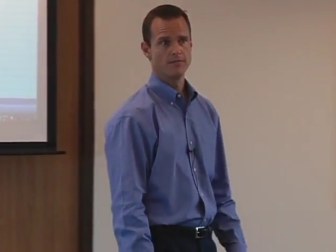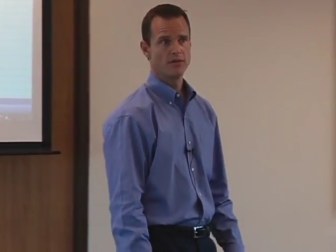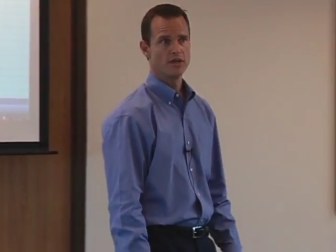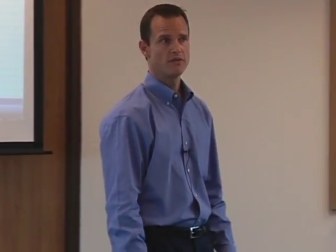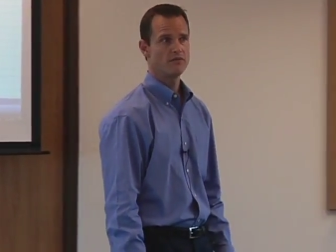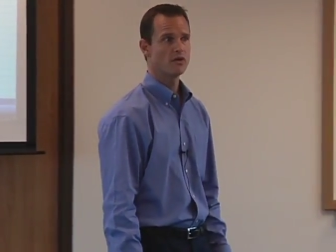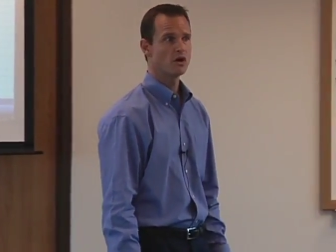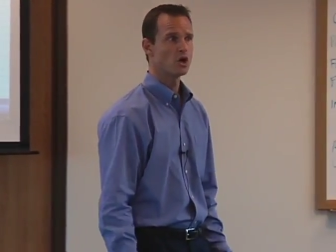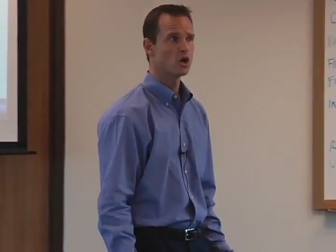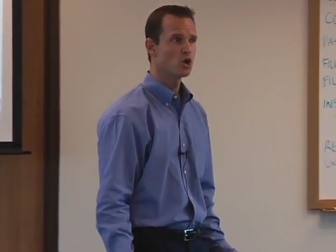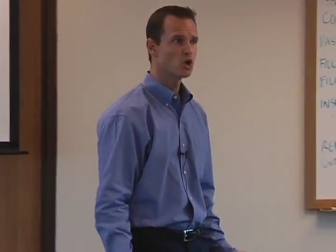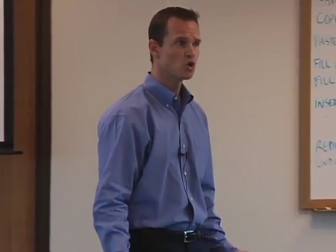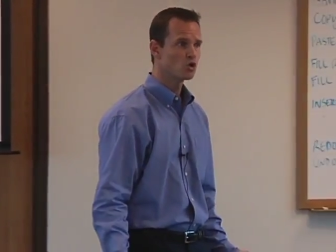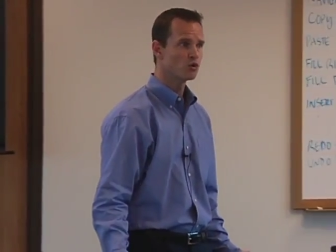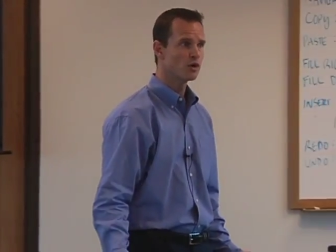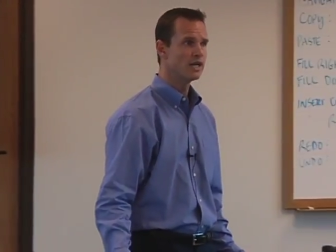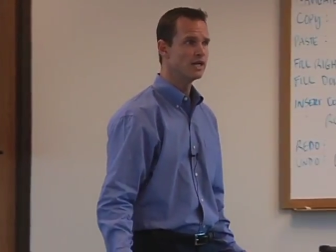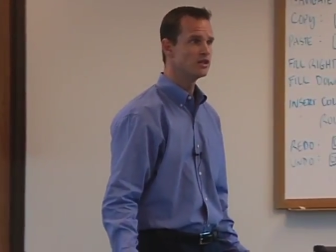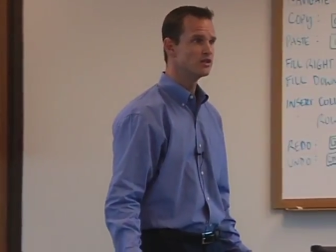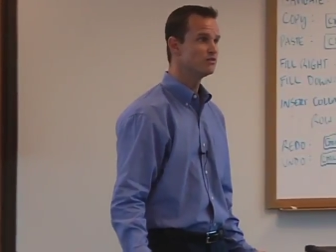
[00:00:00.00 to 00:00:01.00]
If our hurdle
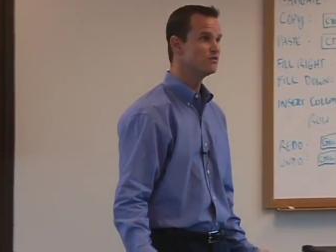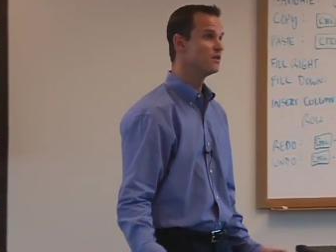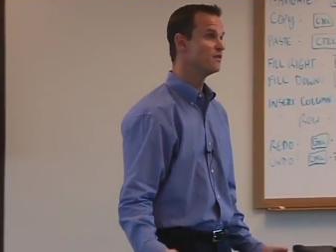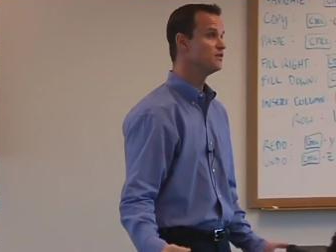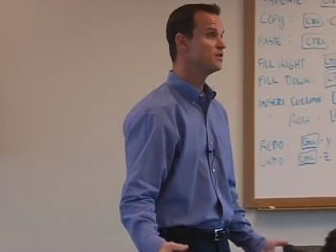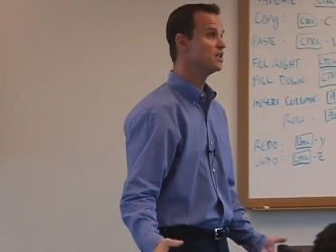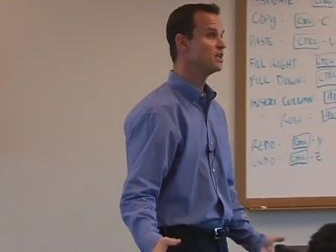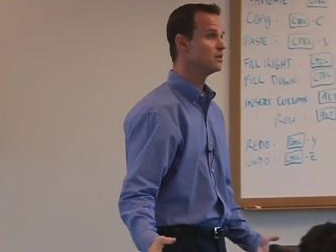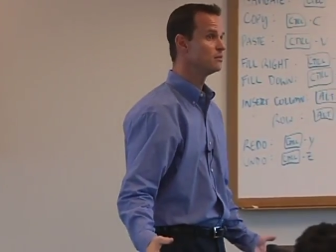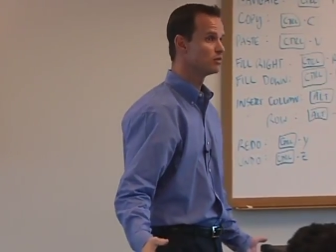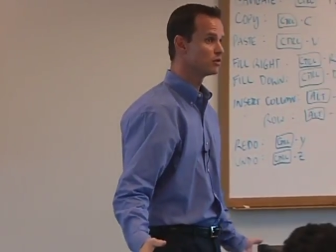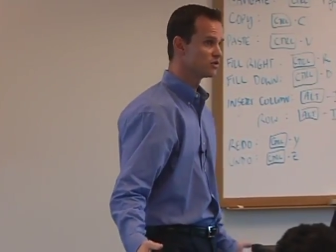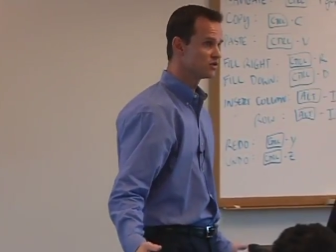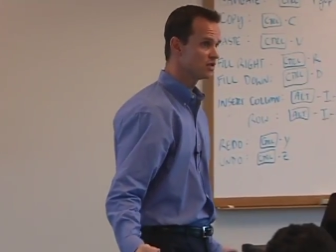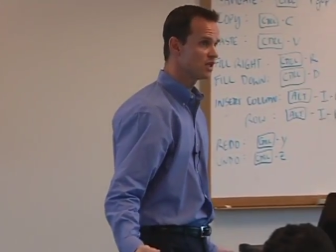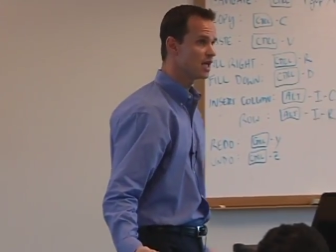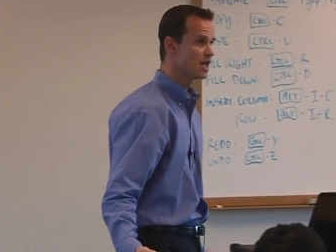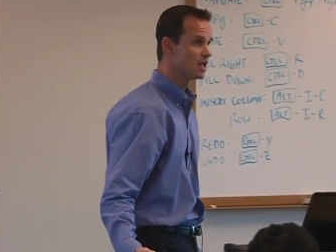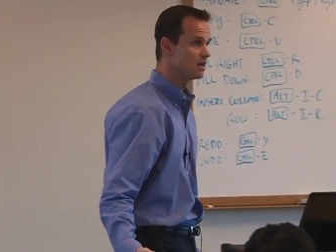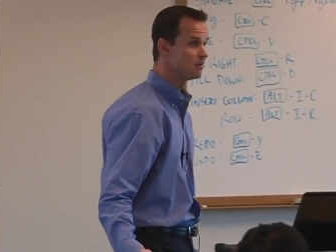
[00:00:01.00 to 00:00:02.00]
rate is
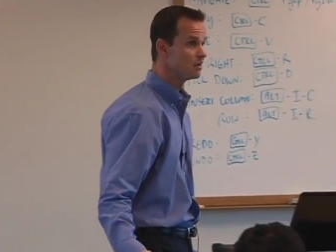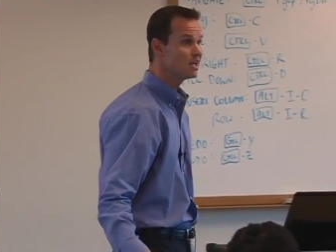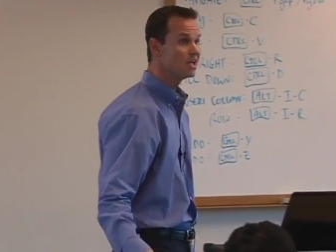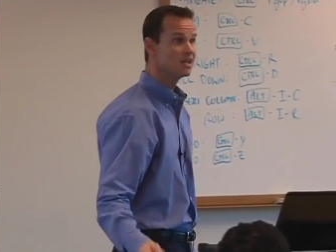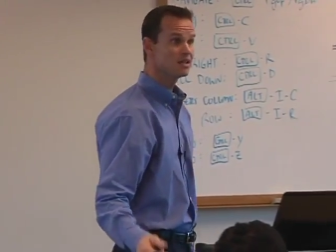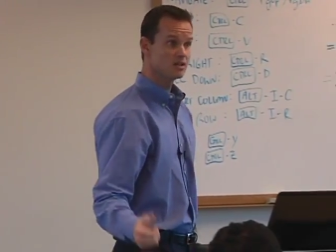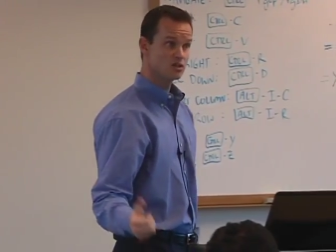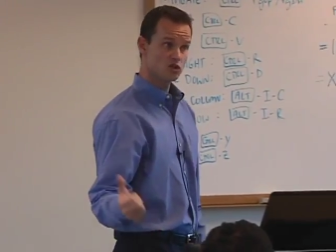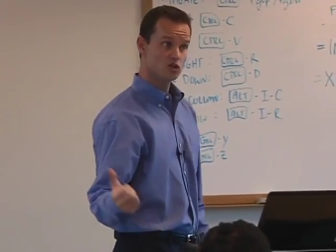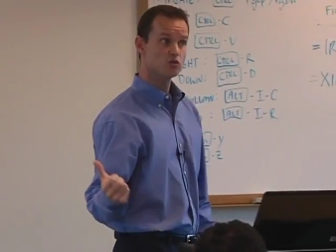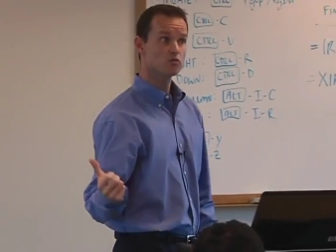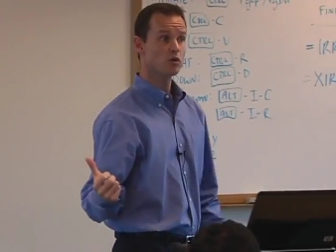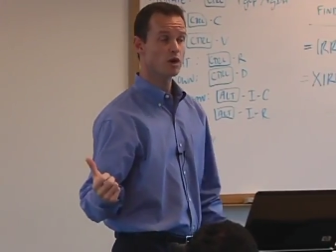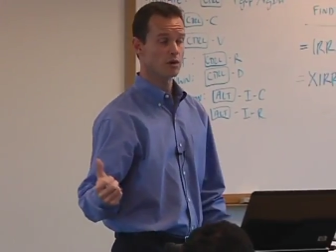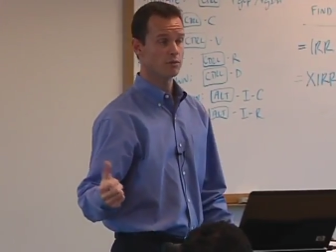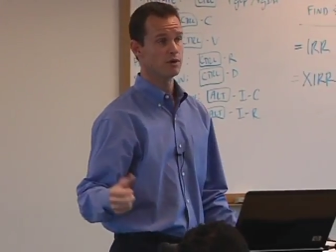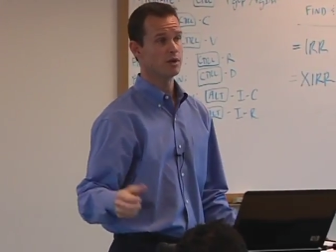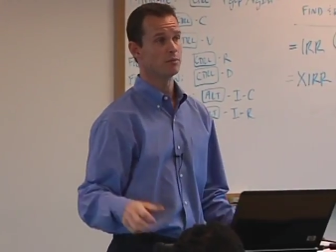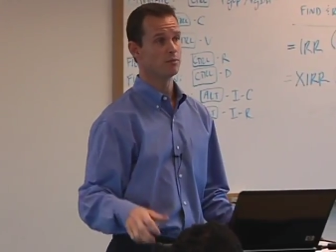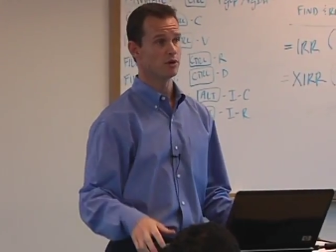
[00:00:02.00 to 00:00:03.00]
15%, this is
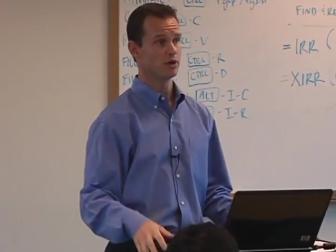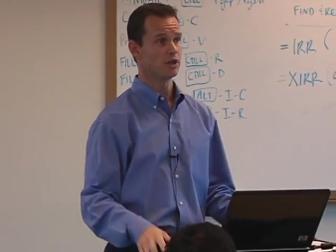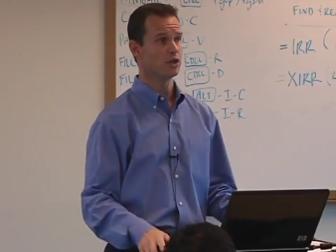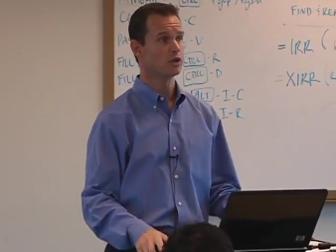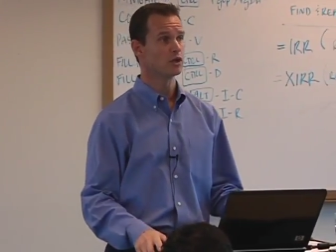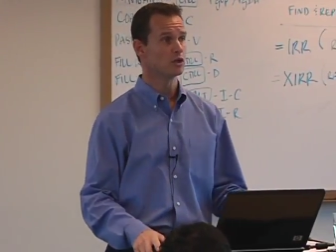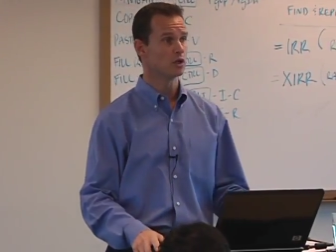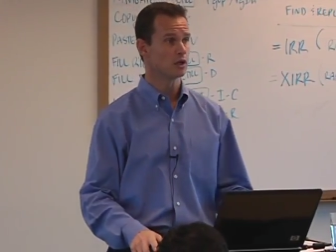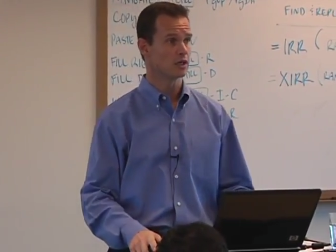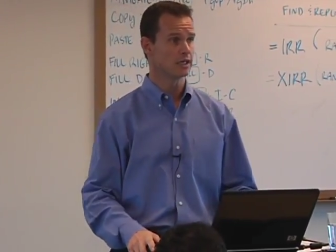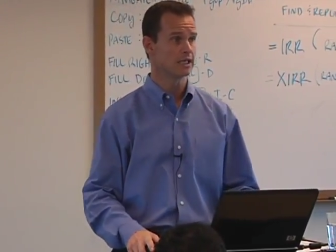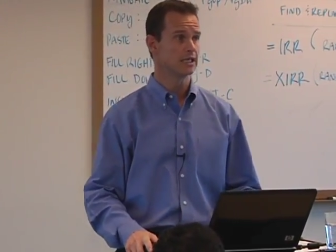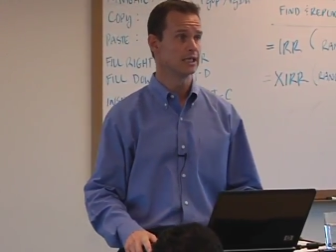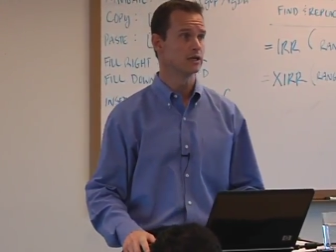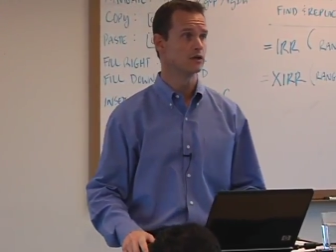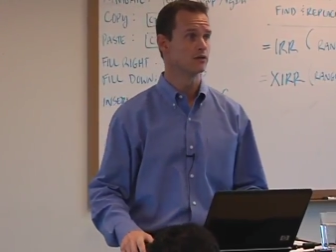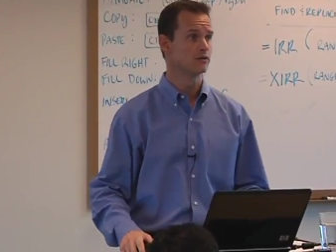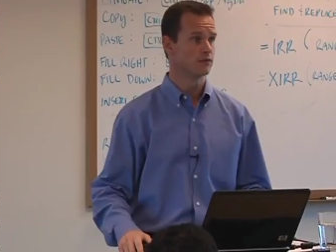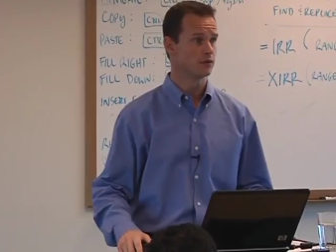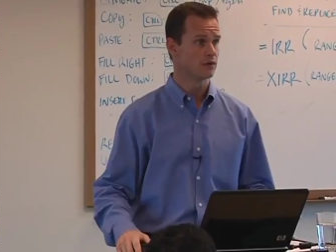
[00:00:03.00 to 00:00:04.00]
probably a pretty good looking
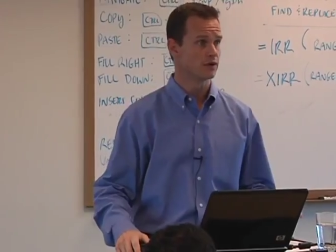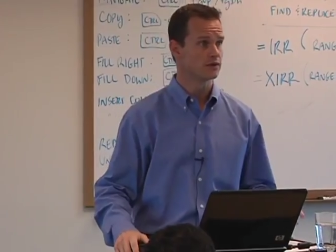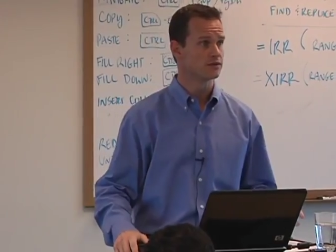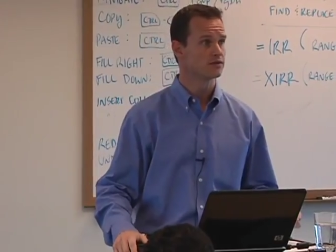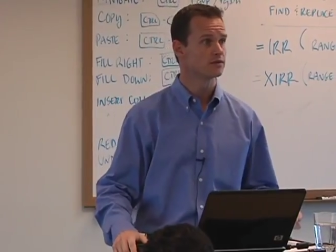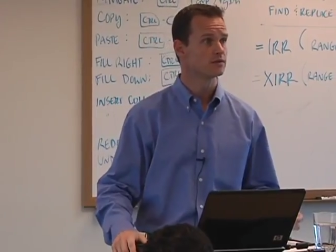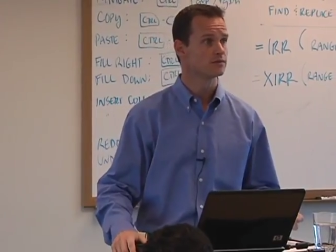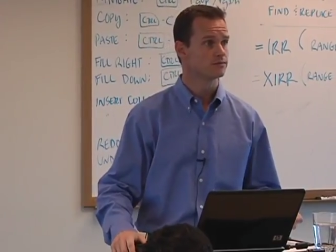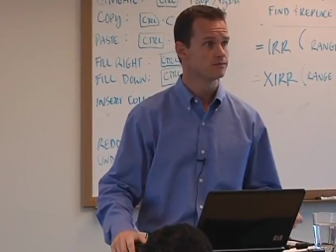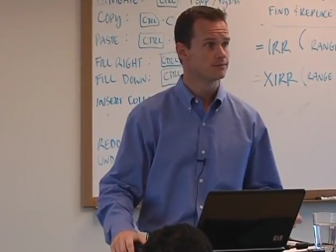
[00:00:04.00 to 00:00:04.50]
deal for us.